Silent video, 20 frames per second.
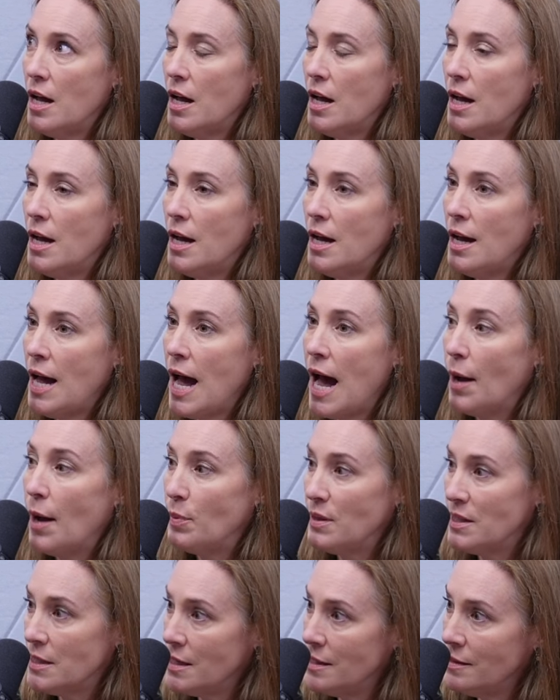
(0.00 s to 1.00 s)
uh,
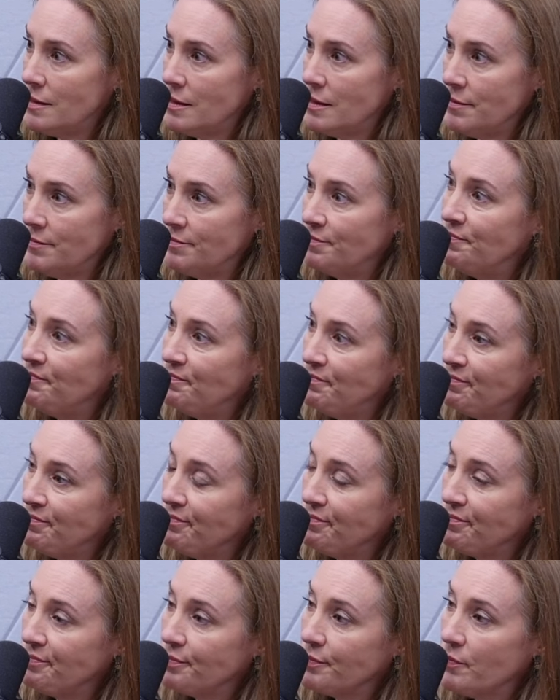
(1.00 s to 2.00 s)
appetizing.
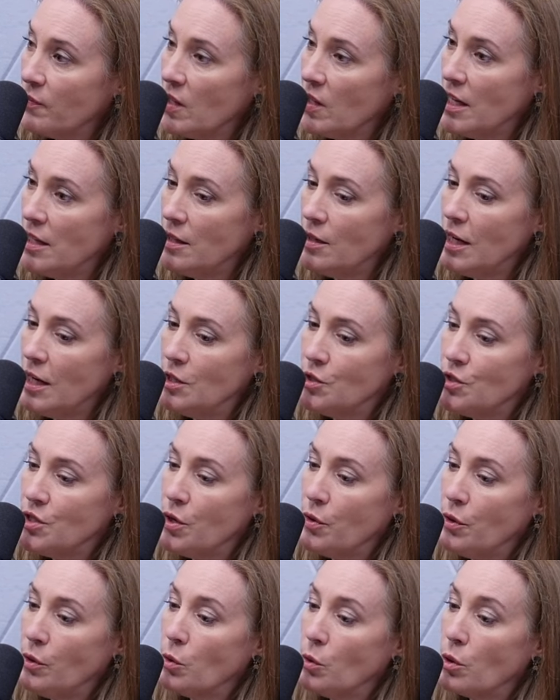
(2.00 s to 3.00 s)
And, and
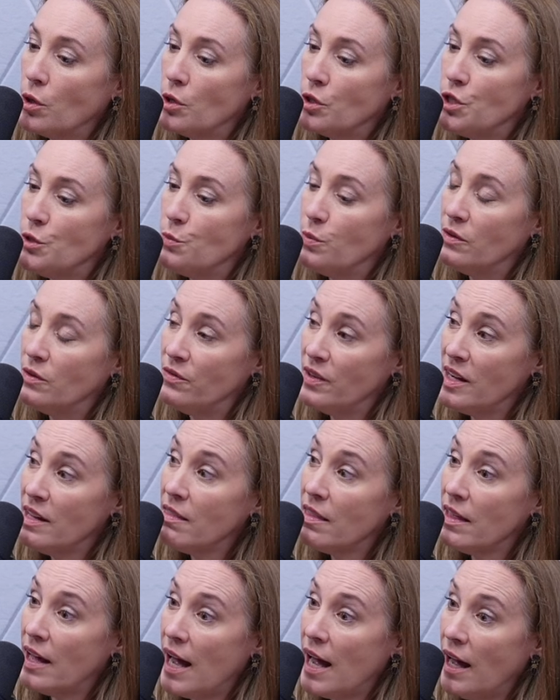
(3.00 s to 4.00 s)
so, in order to
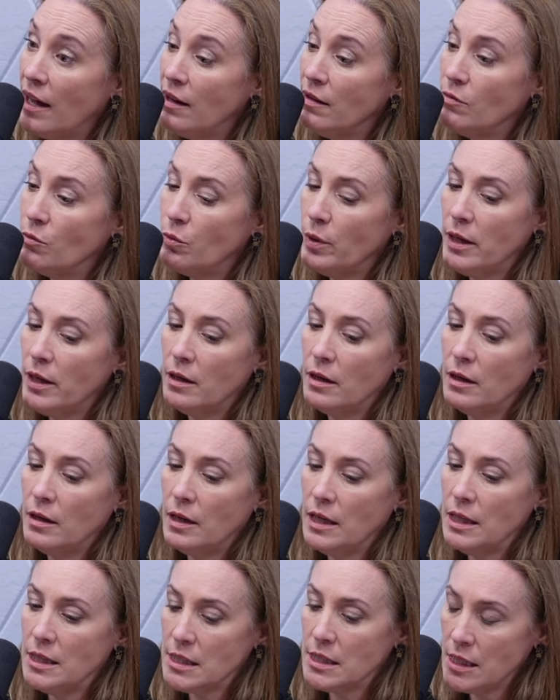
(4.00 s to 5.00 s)
prevent that, we are
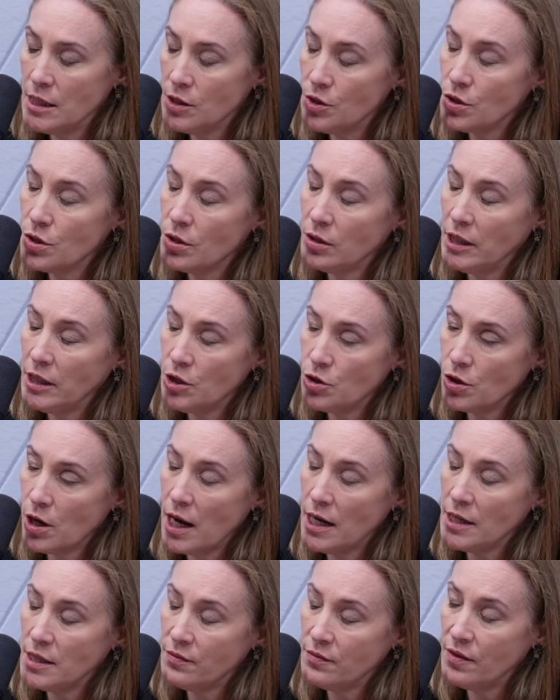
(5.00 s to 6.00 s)
intentionally
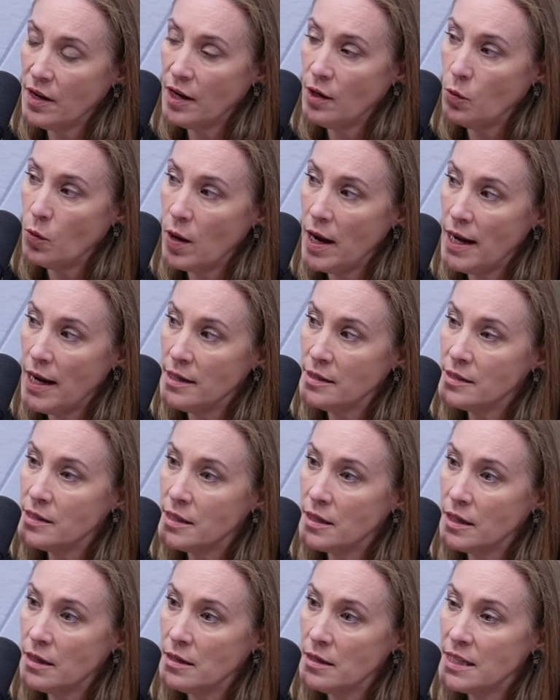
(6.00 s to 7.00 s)
trying to find ways
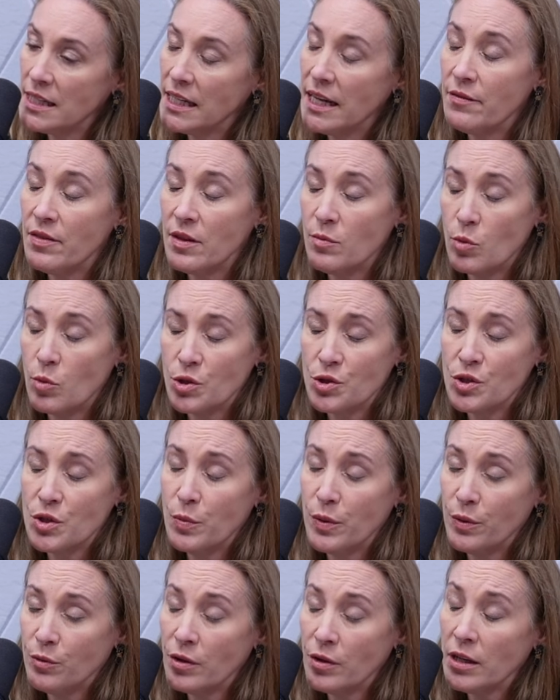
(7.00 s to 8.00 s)
to, to give them more
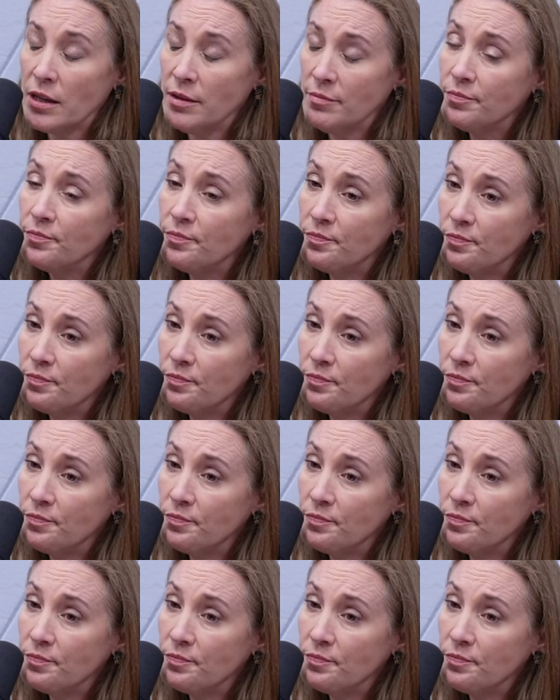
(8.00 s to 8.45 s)
stability.